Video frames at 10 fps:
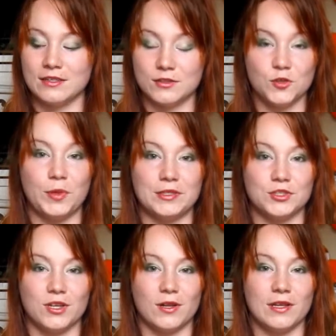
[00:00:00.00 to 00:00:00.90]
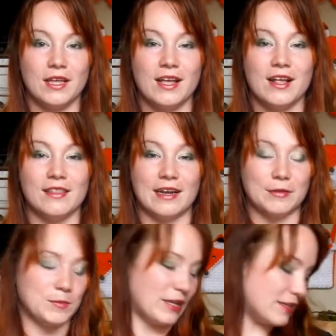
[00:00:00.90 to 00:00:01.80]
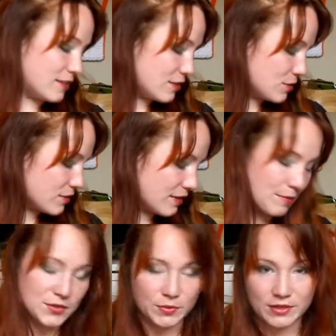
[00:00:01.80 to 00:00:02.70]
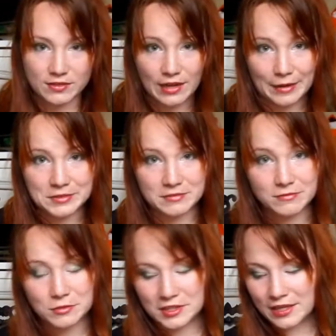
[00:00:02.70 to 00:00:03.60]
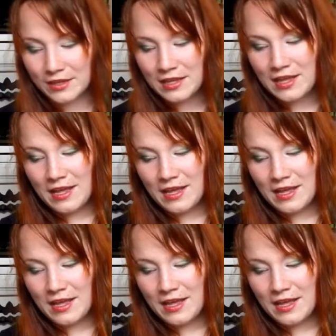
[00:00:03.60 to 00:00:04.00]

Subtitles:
Snowmelt shawl that I was planning to use, and that was when I was in Florida.